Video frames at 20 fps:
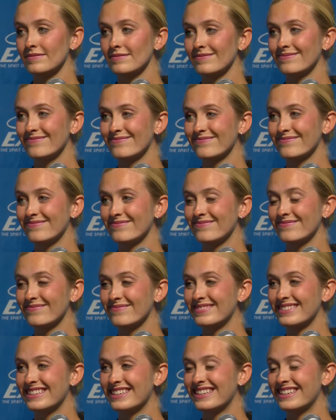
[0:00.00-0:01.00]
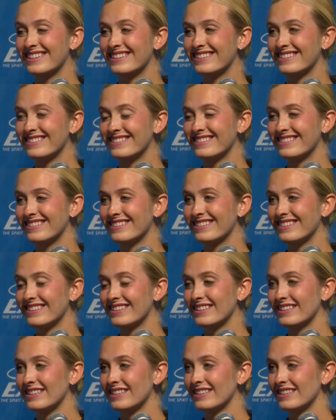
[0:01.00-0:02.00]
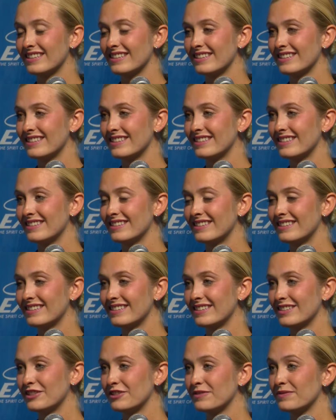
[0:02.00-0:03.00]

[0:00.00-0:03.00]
You could share some of your childhood experiences